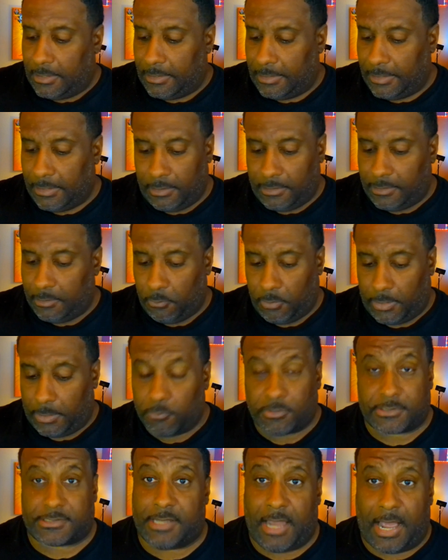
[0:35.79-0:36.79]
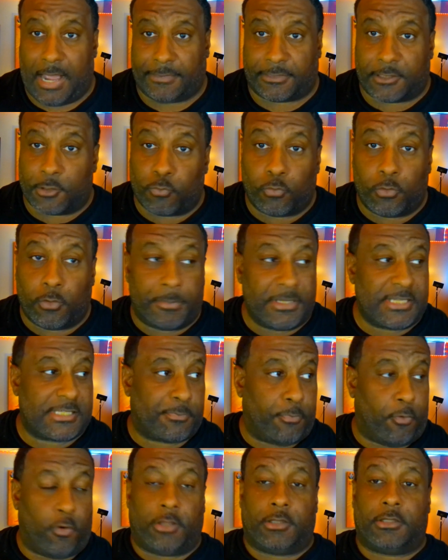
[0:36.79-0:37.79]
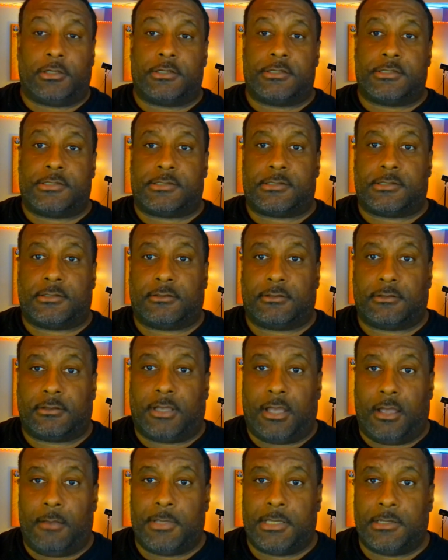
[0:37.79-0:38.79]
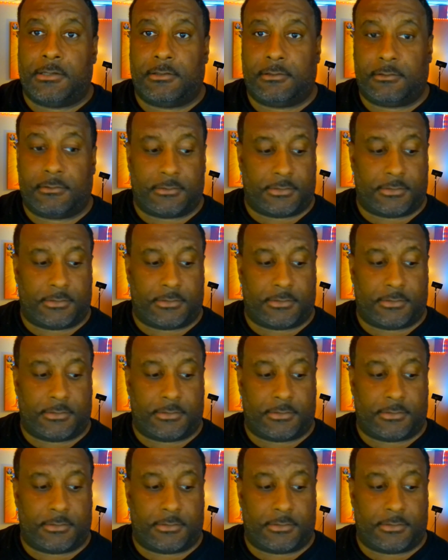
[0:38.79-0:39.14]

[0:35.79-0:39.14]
It was not. There will be spoilers coming,